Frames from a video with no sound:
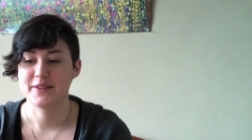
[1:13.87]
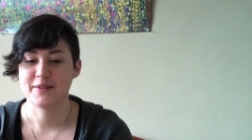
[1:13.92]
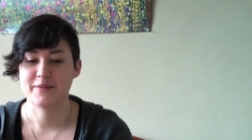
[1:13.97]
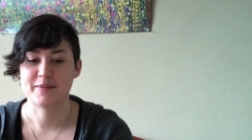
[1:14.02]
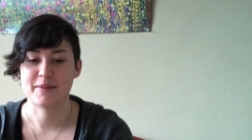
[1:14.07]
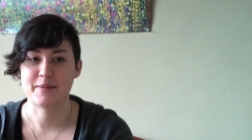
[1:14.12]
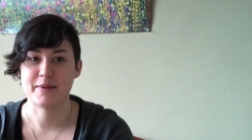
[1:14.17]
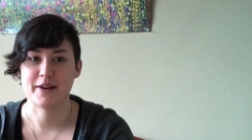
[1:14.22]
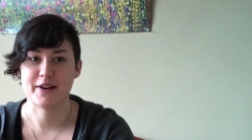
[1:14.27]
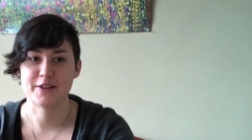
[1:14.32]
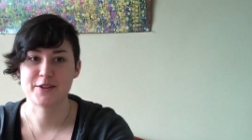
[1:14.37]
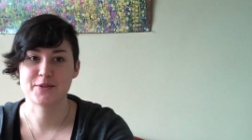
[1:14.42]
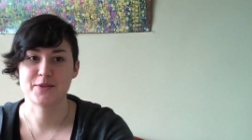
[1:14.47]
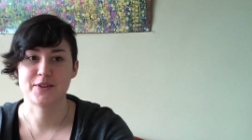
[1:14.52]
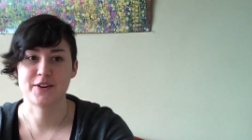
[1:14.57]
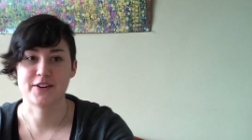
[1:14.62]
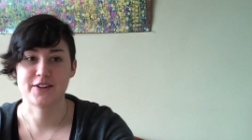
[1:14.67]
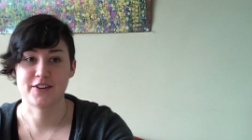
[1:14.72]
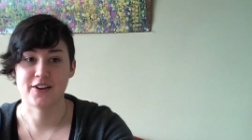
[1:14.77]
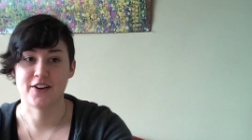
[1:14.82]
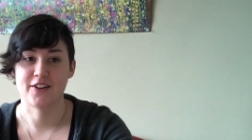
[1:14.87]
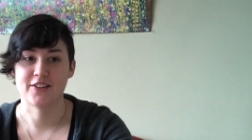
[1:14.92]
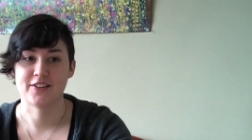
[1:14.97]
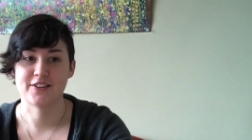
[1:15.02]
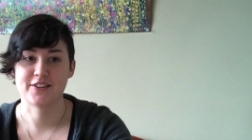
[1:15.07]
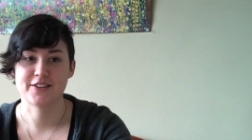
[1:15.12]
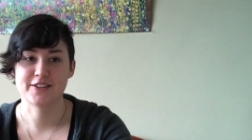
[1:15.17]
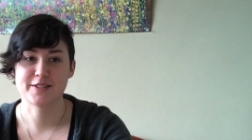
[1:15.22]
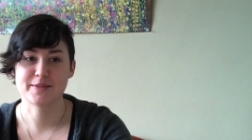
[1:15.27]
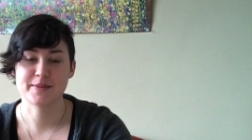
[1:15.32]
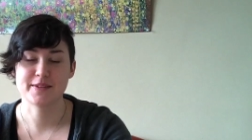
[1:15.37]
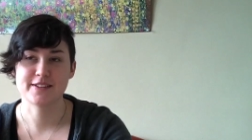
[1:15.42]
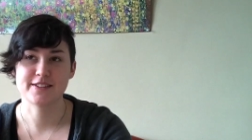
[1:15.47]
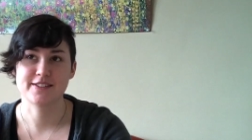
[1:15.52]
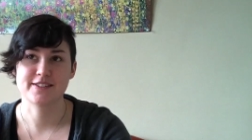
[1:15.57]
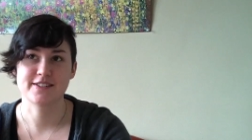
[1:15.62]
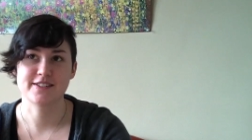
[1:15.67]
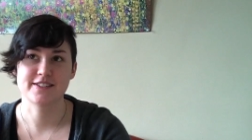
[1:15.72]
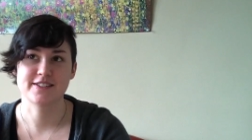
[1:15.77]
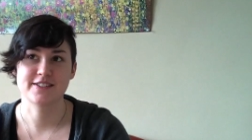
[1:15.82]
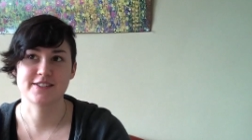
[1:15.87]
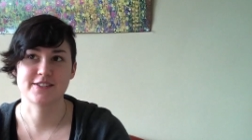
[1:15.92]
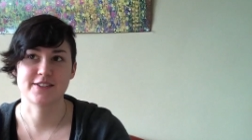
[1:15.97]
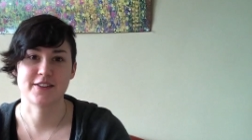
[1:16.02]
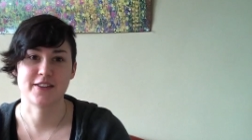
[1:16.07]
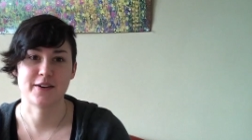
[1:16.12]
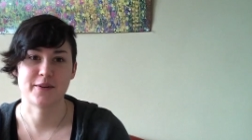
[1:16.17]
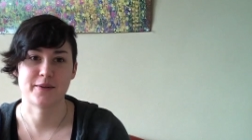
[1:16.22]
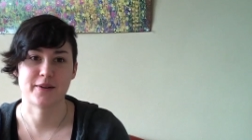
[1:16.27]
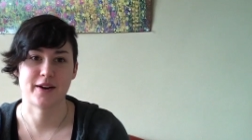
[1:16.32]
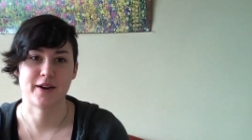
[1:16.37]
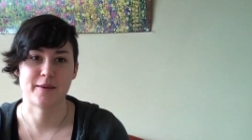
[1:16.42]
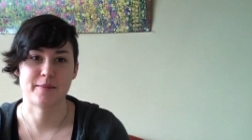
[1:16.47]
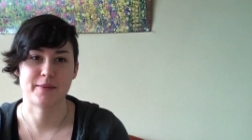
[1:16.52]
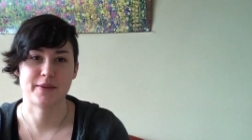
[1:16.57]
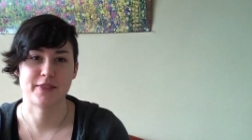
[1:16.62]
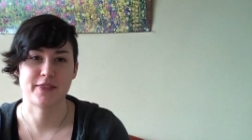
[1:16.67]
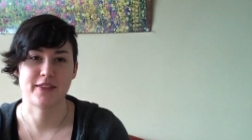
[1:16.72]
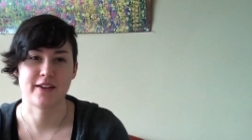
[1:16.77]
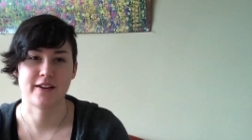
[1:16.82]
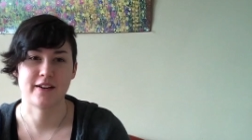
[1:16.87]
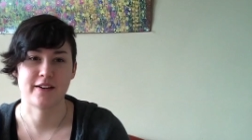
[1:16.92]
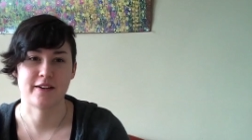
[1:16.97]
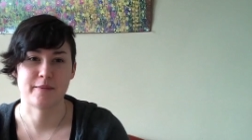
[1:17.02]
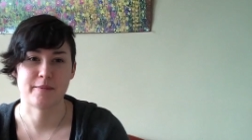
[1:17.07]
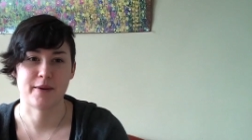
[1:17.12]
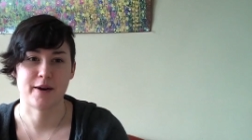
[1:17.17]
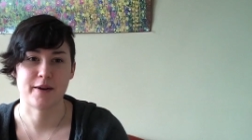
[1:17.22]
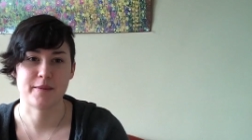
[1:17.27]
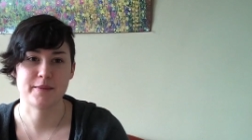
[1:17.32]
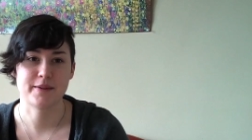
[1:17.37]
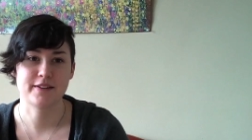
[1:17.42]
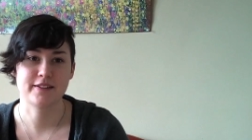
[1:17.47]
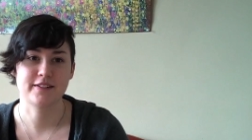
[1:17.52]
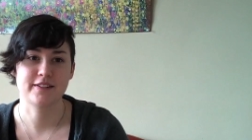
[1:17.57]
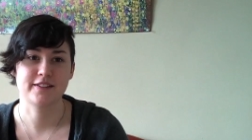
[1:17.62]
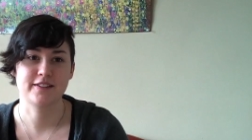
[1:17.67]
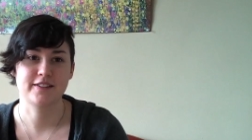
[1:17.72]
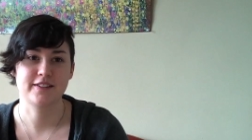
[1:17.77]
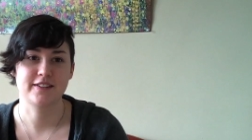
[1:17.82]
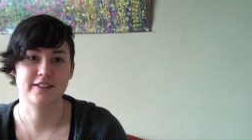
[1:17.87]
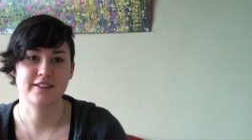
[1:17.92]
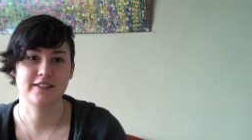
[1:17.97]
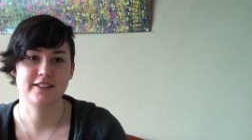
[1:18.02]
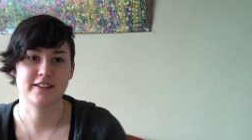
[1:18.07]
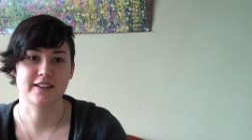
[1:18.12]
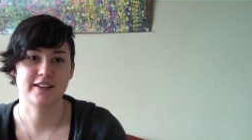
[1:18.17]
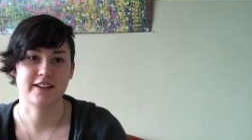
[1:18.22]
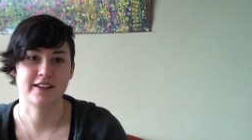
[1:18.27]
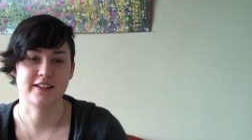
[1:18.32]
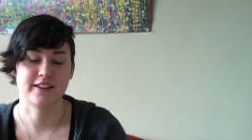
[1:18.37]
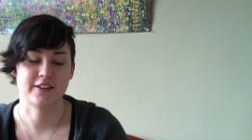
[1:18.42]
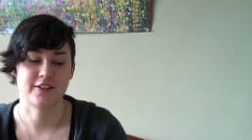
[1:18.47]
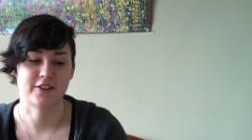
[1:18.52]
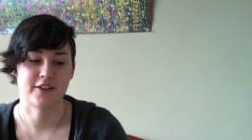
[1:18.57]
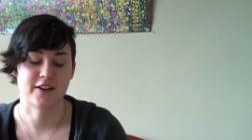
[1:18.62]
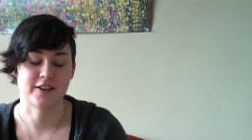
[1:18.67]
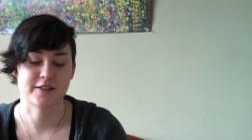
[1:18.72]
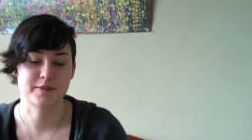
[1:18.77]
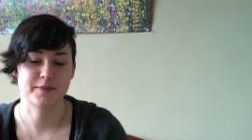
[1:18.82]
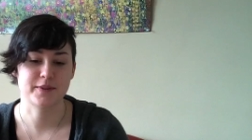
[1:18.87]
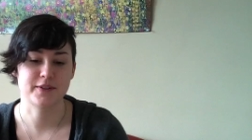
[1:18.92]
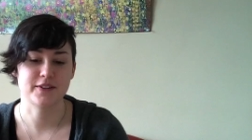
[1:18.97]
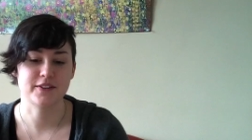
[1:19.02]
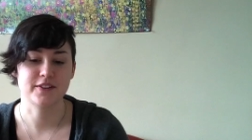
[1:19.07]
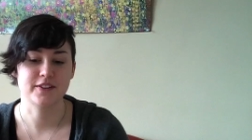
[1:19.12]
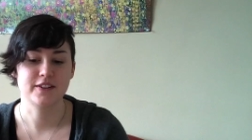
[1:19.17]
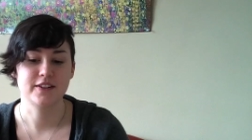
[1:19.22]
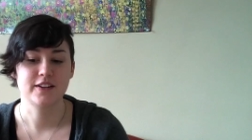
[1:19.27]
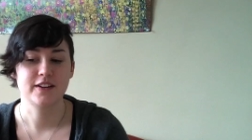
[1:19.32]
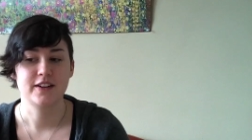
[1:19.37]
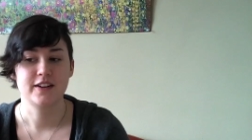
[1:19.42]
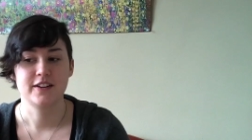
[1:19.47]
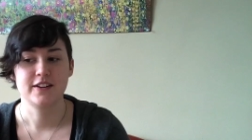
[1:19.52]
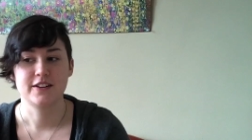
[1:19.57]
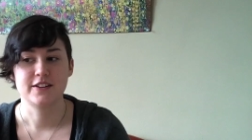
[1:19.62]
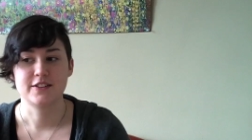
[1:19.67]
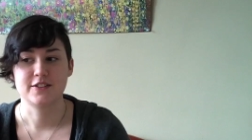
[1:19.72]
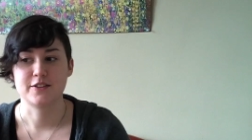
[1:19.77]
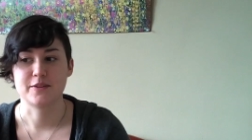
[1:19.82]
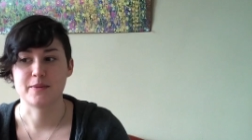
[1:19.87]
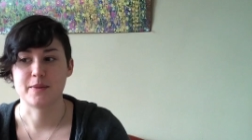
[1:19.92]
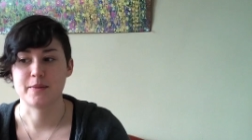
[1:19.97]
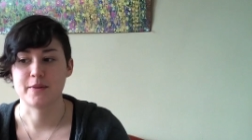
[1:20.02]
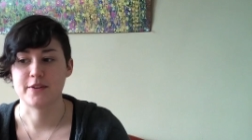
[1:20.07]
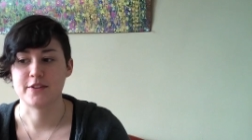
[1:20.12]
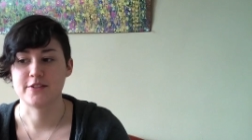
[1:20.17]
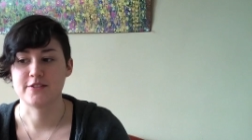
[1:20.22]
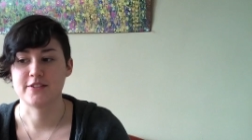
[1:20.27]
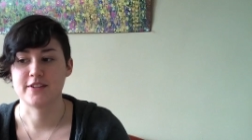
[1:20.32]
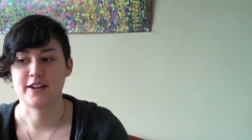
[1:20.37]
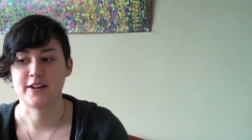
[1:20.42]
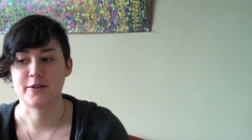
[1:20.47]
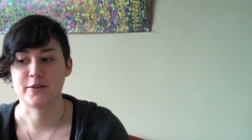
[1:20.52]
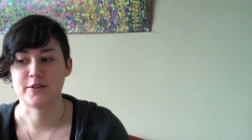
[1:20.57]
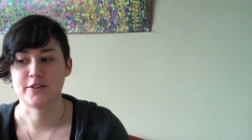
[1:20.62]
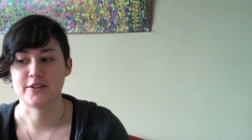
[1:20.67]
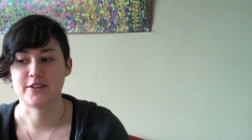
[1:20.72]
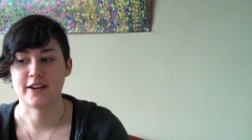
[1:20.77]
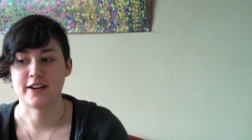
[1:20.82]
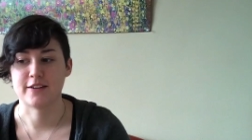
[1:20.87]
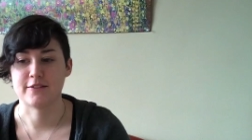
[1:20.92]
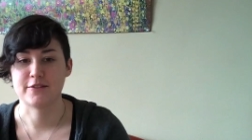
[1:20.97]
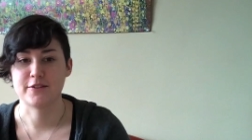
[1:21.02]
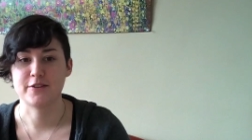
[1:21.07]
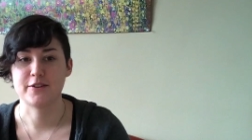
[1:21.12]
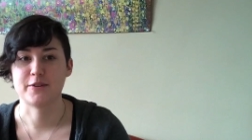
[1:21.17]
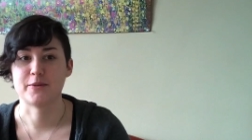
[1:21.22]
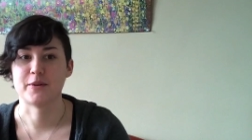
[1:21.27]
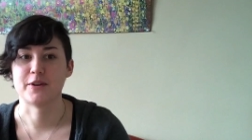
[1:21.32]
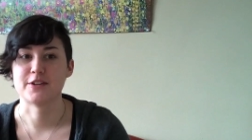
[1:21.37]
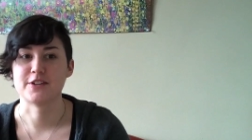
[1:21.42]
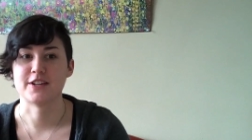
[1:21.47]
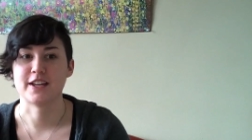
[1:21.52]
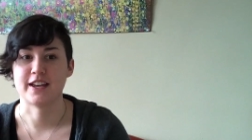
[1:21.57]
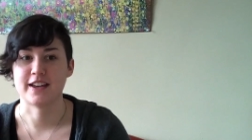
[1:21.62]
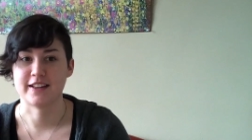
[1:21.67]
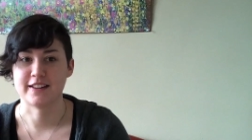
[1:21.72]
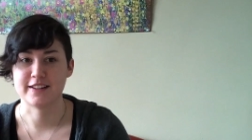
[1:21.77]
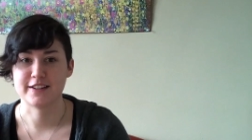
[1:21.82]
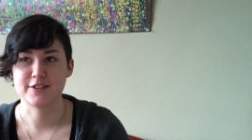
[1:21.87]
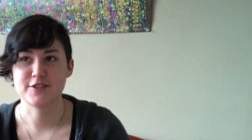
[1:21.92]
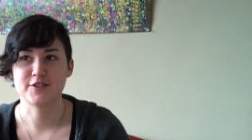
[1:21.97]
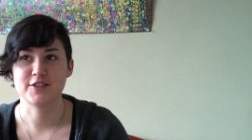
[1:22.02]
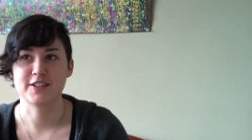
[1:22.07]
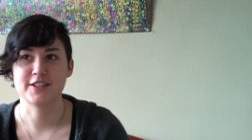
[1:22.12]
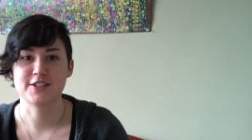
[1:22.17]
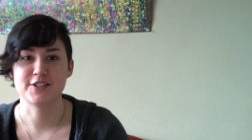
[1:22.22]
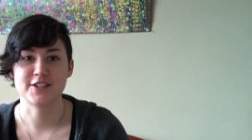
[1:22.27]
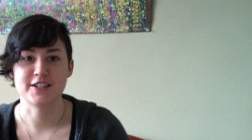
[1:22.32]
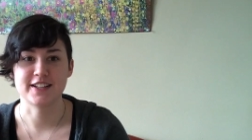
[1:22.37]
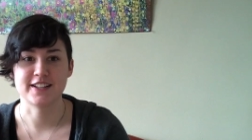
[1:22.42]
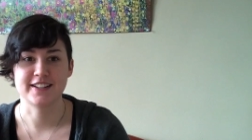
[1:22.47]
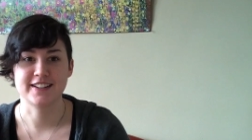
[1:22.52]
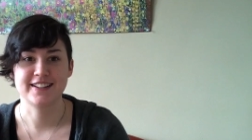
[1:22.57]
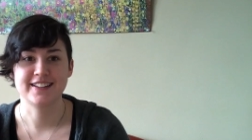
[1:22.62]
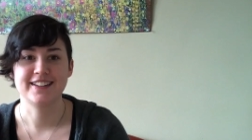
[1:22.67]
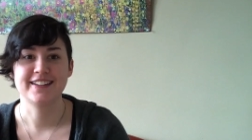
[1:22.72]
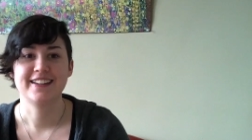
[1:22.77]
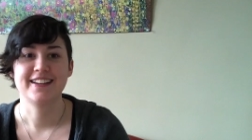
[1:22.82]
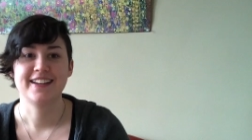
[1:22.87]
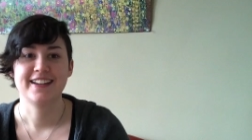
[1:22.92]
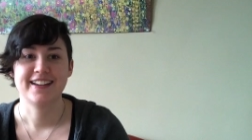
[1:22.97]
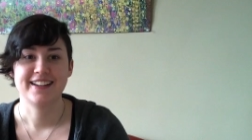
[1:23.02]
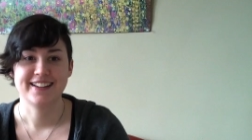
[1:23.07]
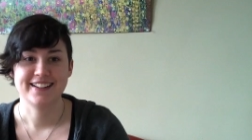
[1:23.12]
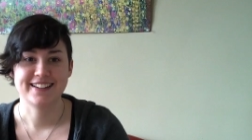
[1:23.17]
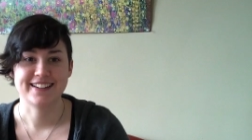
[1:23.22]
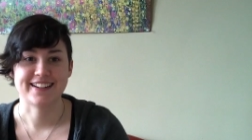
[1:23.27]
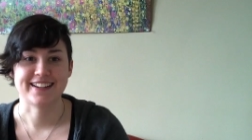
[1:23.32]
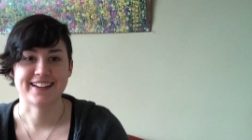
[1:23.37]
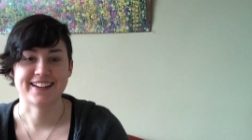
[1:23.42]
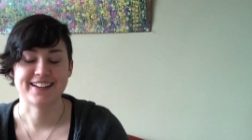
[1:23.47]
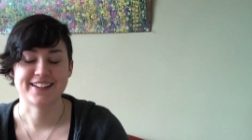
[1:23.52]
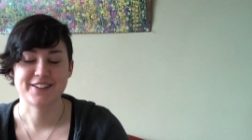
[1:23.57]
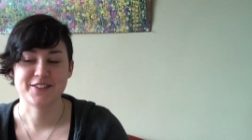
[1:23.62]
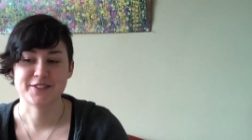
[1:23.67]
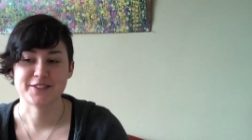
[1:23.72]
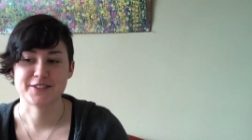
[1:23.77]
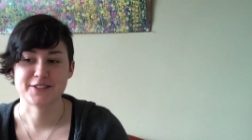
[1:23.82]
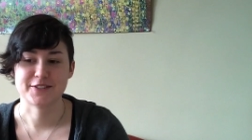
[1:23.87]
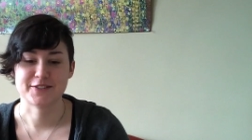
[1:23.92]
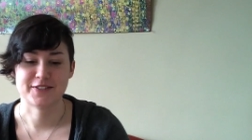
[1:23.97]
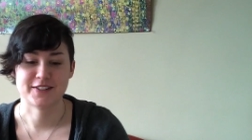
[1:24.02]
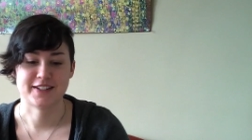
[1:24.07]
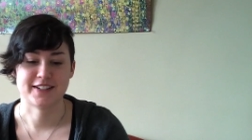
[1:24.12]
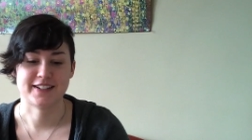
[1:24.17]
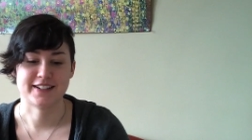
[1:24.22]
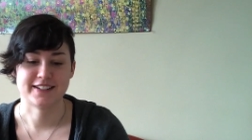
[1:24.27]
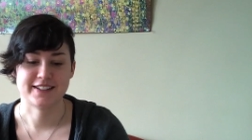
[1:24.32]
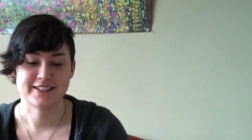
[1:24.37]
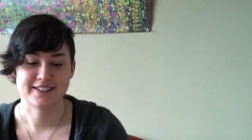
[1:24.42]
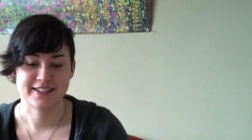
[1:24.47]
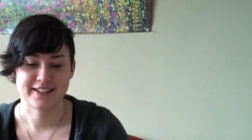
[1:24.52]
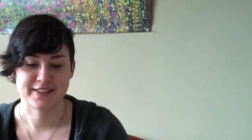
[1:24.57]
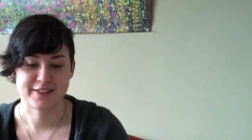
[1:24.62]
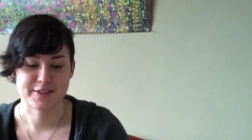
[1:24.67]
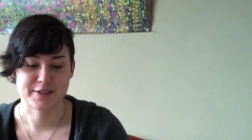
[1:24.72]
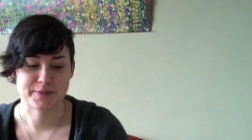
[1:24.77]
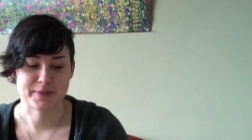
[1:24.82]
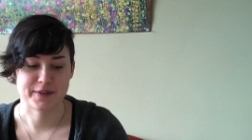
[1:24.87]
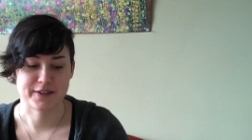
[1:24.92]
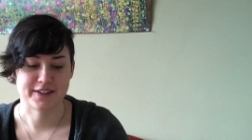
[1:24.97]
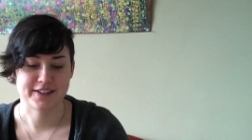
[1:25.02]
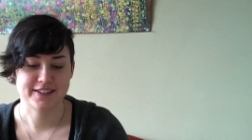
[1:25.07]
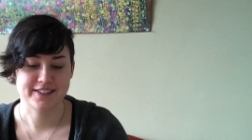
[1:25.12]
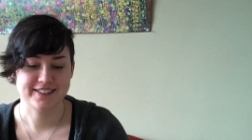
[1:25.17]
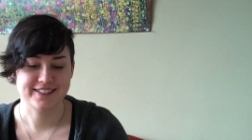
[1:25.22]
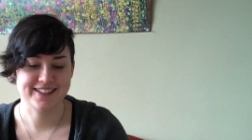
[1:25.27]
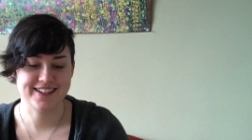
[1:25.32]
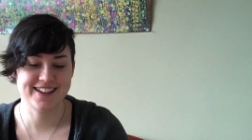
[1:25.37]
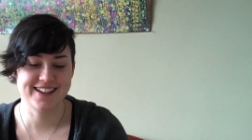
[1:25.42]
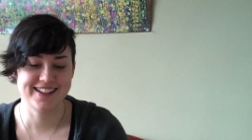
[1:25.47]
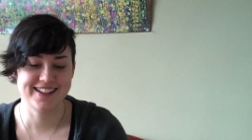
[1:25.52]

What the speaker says: My parents were on call on Christmas, so they were up at their apartment near the hospital. So my brothers and I ordered Thai food and watched Alien Trilogy. Yeah, which is very in spirit.